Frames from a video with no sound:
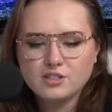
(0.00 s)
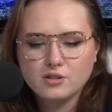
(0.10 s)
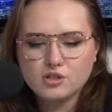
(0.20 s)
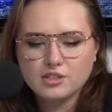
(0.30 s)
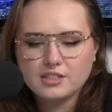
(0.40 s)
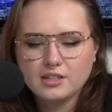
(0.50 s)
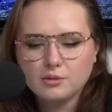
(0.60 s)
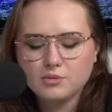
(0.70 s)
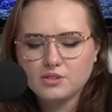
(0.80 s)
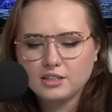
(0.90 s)
socially
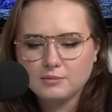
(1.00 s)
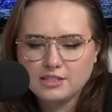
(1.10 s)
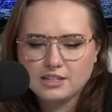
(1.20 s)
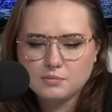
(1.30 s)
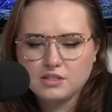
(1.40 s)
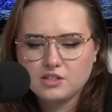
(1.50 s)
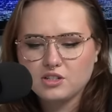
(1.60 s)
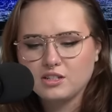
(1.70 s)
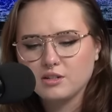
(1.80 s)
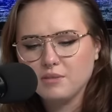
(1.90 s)
acceptable stigmatized
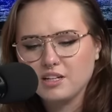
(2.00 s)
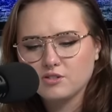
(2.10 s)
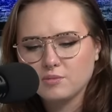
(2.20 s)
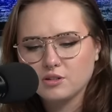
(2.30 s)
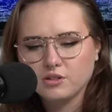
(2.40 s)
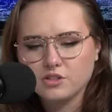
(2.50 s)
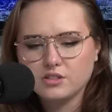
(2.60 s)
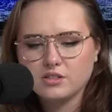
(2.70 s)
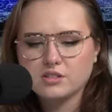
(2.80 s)
position in the mainstream culture.